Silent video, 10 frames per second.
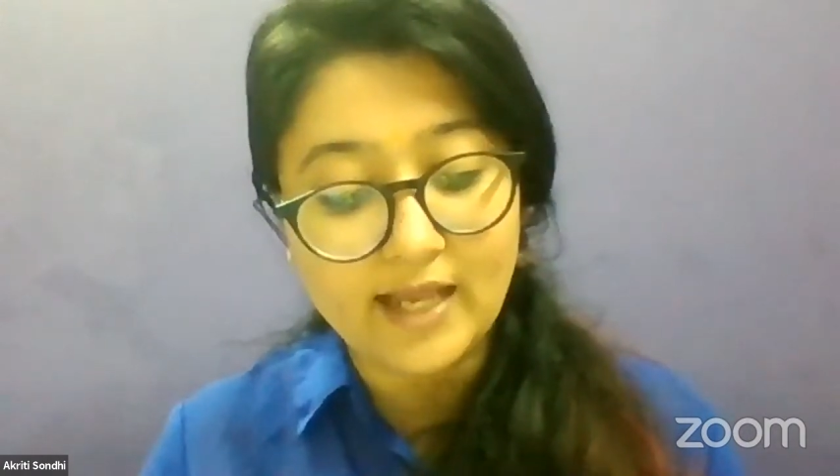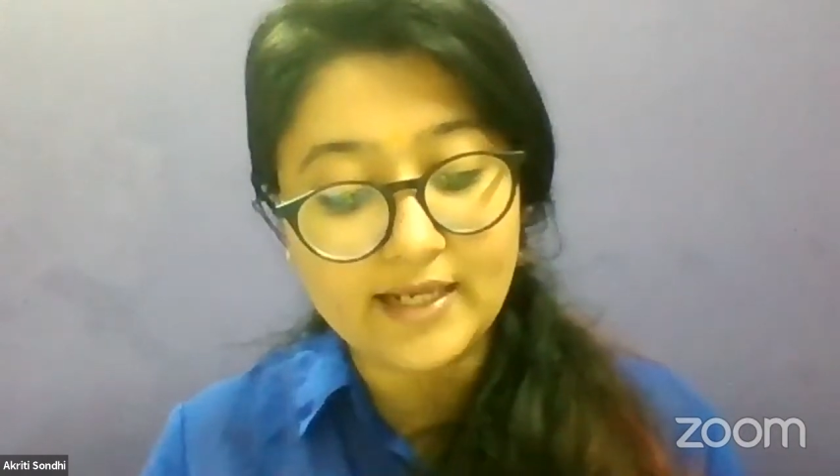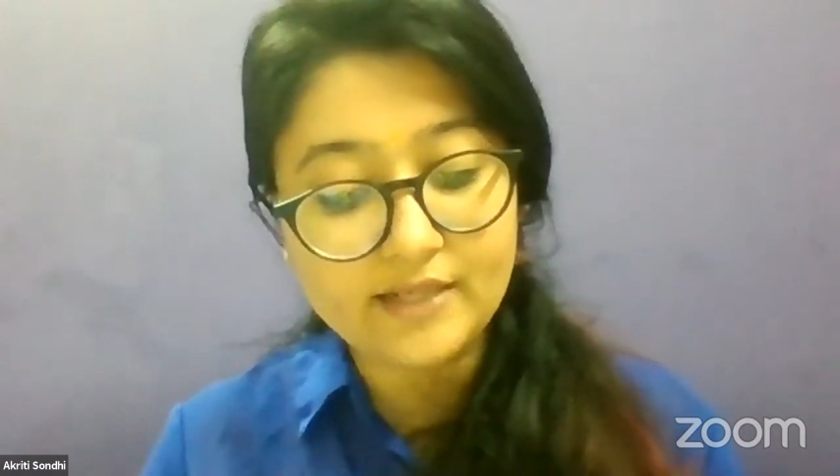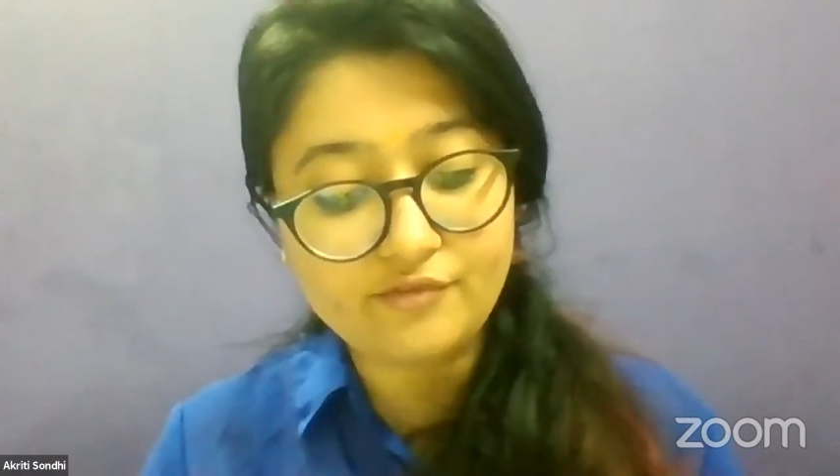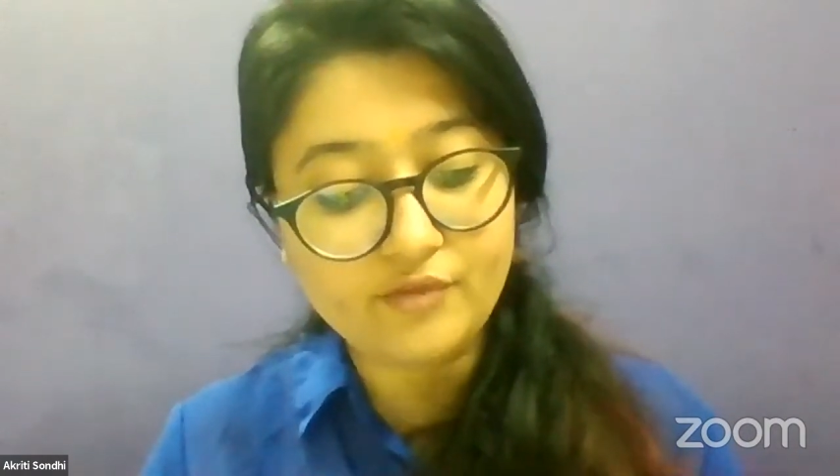
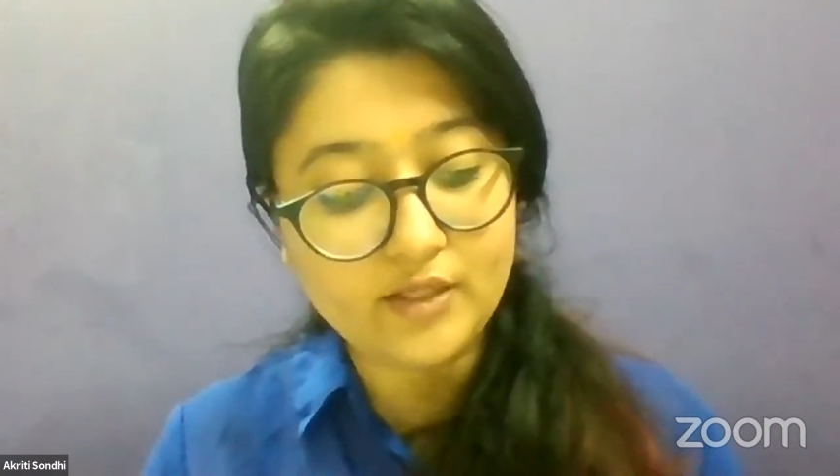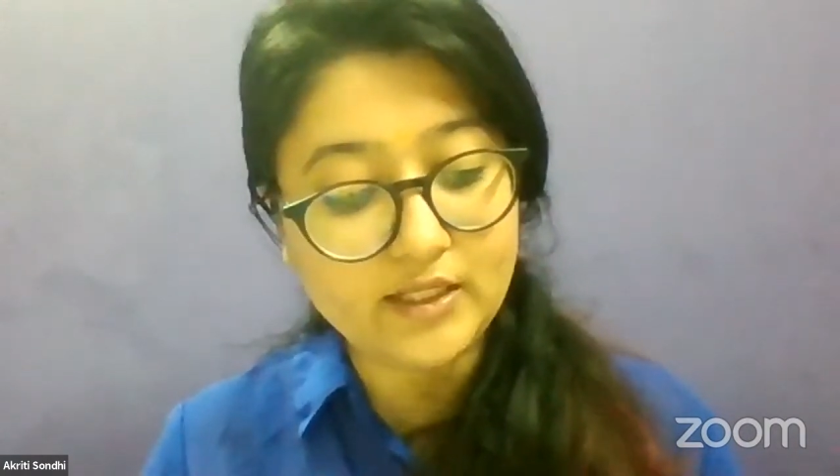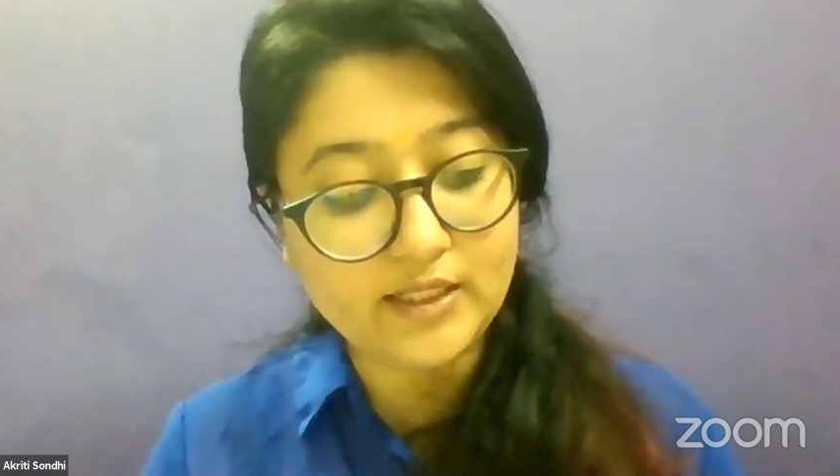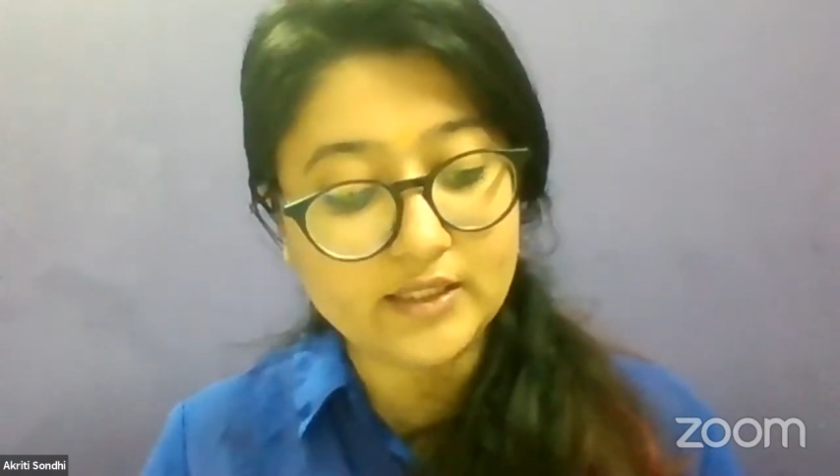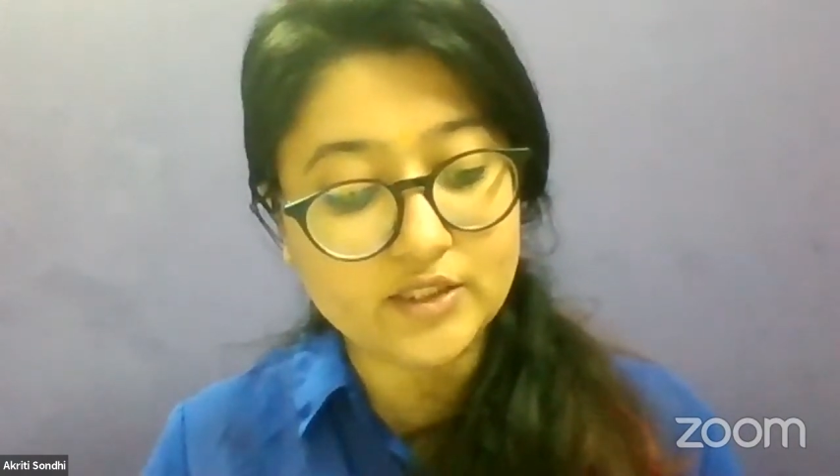And if we
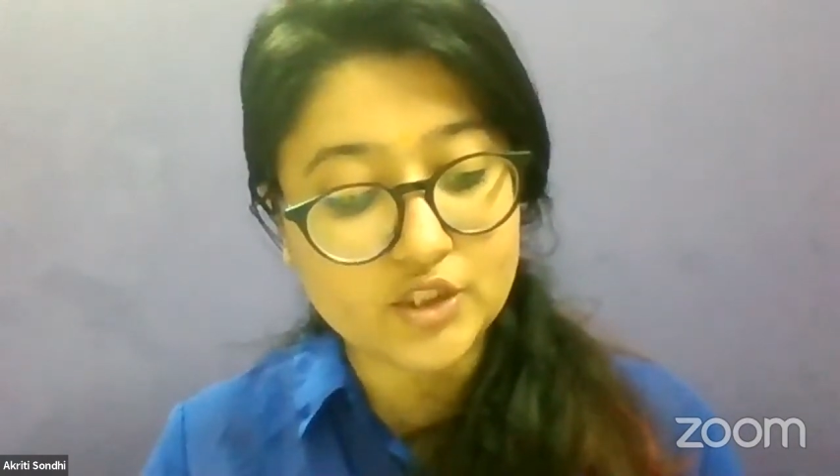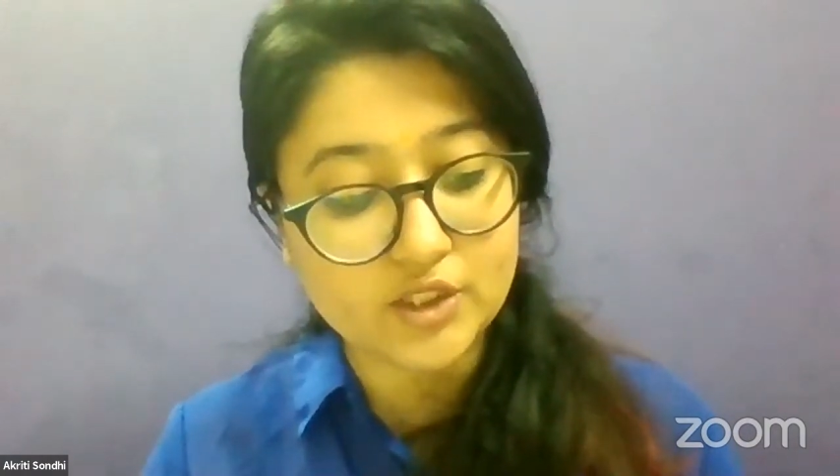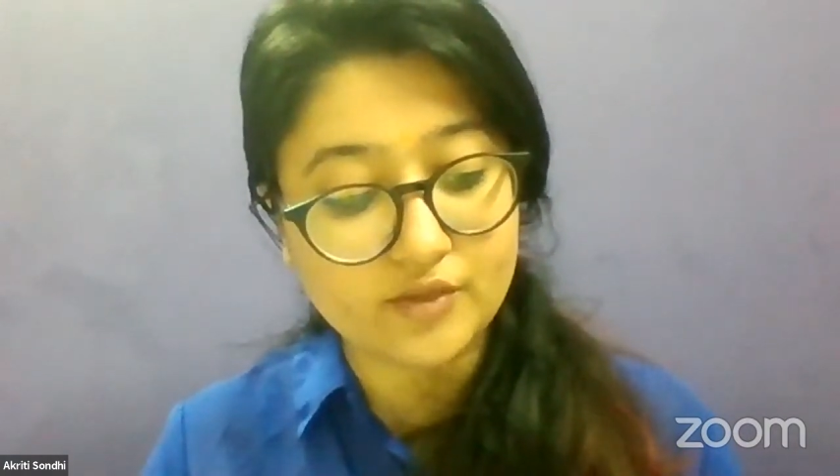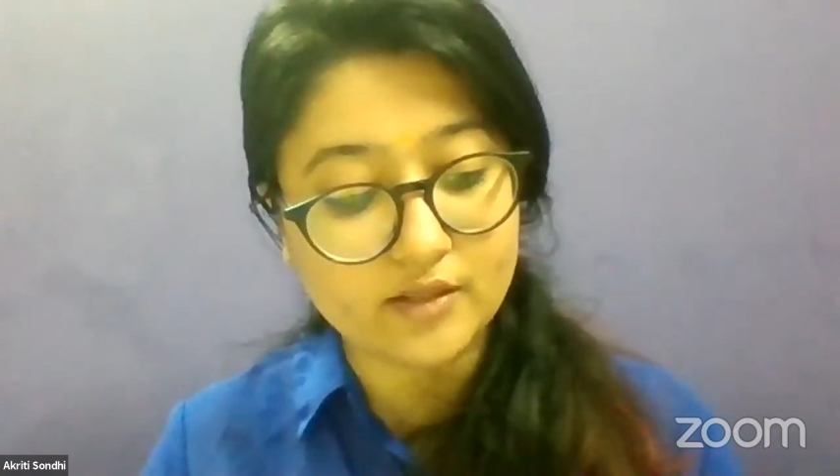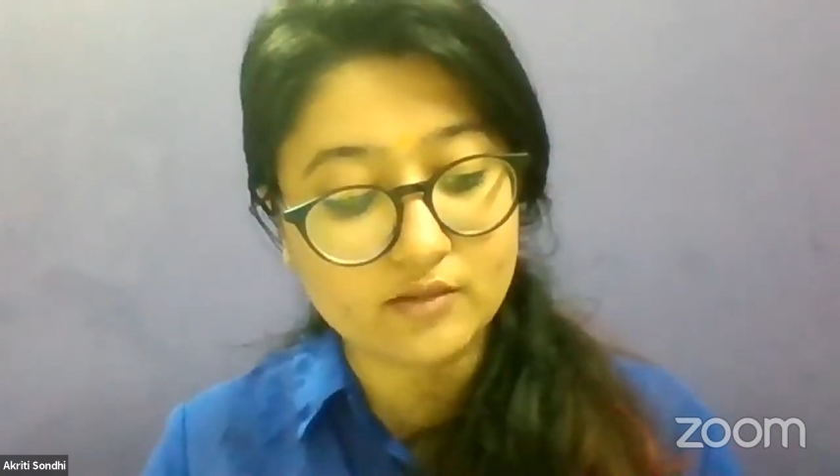need the
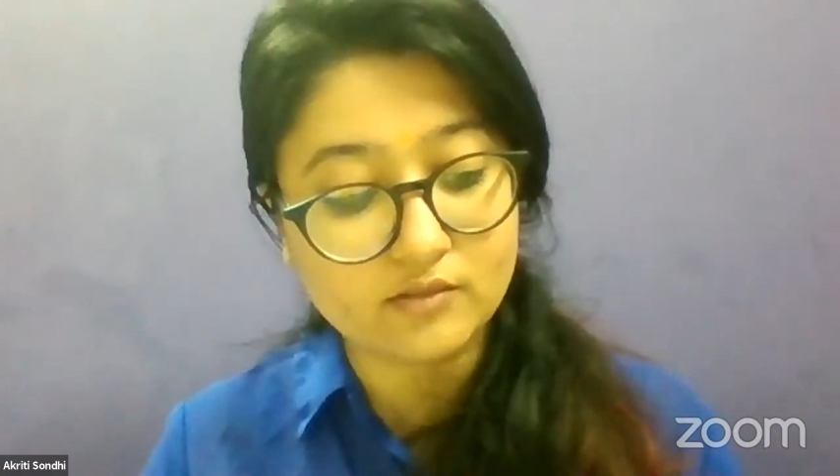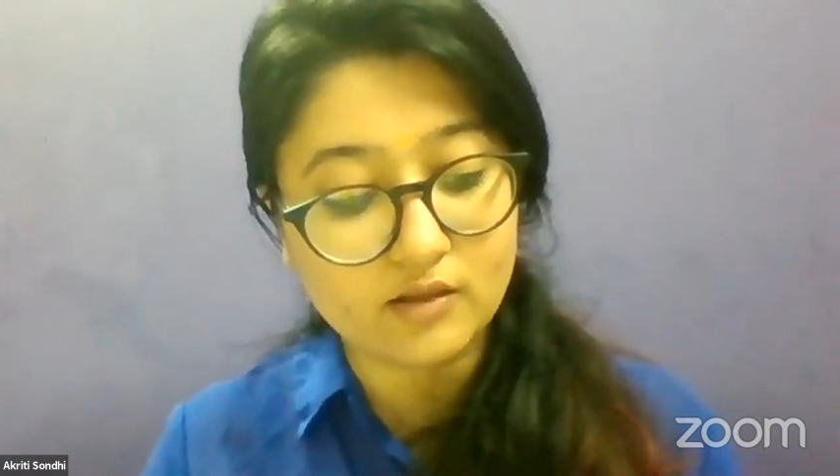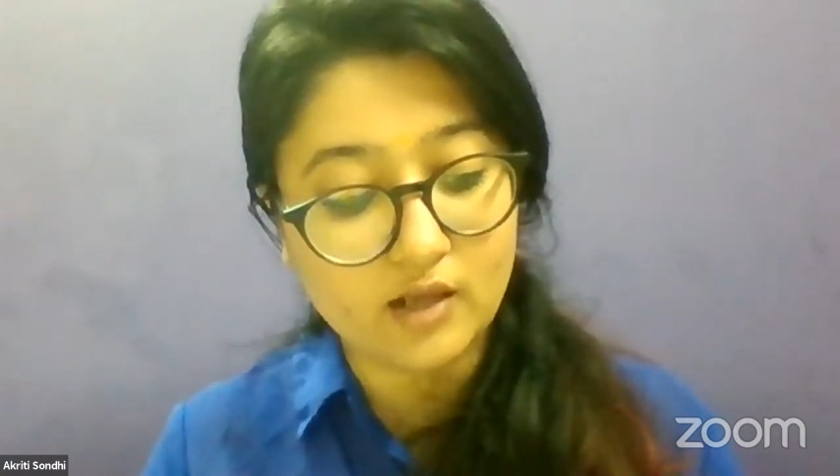children